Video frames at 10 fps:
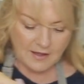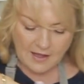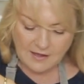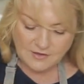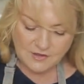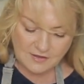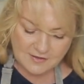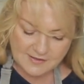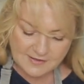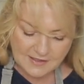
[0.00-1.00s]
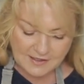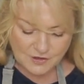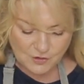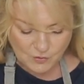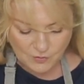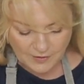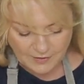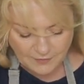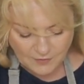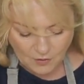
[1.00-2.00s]
and just ensure that
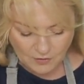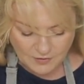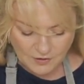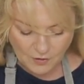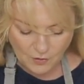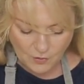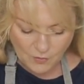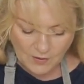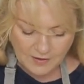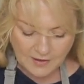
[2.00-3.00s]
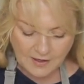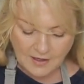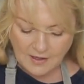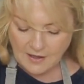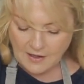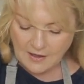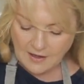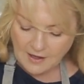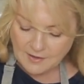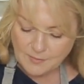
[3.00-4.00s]
you've got no
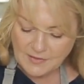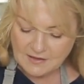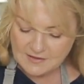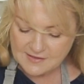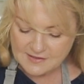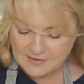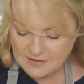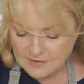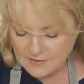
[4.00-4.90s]
unmixed